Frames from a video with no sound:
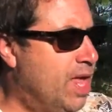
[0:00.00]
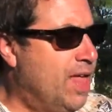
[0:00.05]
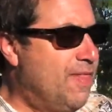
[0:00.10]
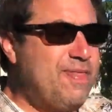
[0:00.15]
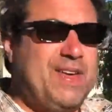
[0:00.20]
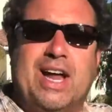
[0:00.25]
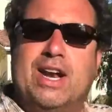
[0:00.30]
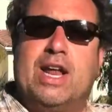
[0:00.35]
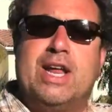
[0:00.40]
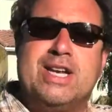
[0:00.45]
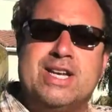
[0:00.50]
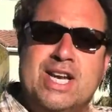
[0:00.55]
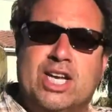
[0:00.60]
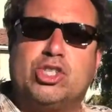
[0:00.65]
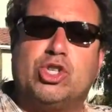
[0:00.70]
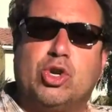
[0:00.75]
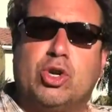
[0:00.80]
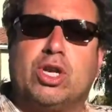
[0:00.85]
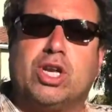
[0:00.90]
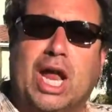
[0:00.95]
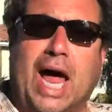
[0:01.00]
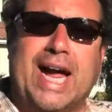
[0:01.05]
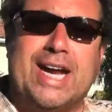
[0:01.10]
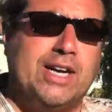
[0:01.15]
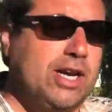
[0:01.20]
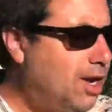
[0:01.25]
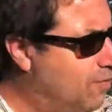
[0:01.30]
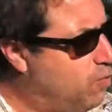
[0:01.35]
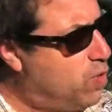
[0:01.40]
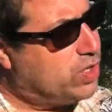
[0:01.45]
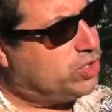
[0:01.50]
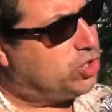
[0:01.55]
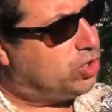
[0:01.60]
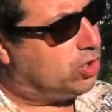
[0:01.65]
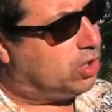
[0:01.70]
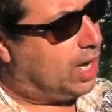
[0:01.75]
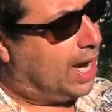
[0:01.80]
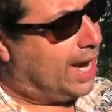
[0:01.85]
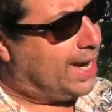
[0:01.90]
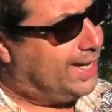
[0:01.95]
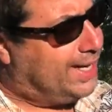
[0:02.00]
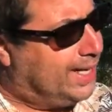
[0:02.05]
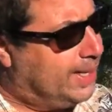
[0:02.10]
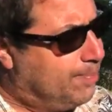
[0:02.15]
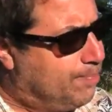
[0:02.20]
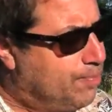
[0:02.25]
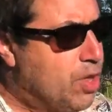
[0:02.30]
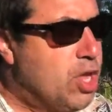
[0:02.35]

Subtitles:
that initial light of what you're lighting,